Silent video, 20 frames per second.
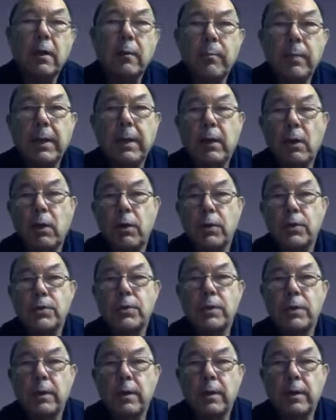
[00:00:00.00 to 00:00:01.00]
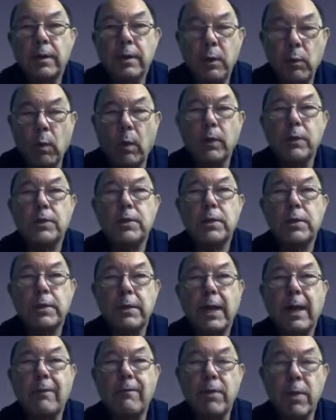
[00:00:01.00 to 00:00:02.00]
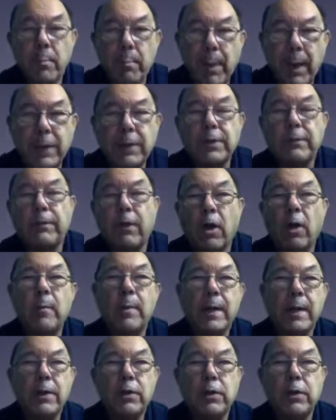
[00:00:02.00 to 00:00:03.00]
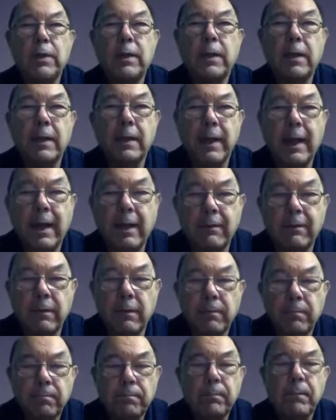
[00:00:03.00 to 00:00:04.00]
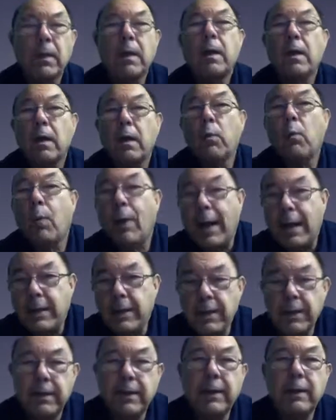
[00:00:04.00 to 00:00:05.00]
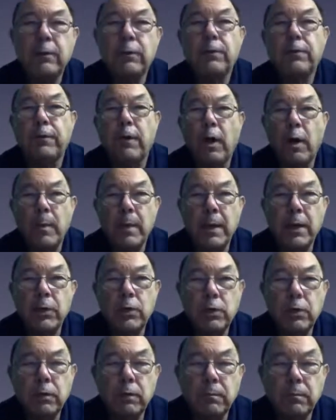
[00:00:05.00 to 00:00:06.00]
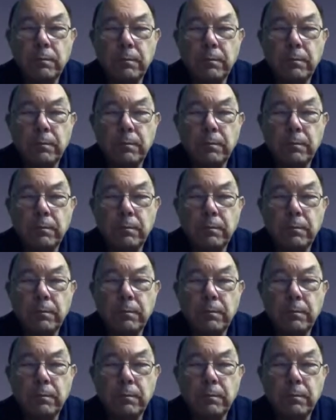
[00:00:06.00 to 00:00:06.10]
because they want to have the best formation they can have. And why do they need good formation?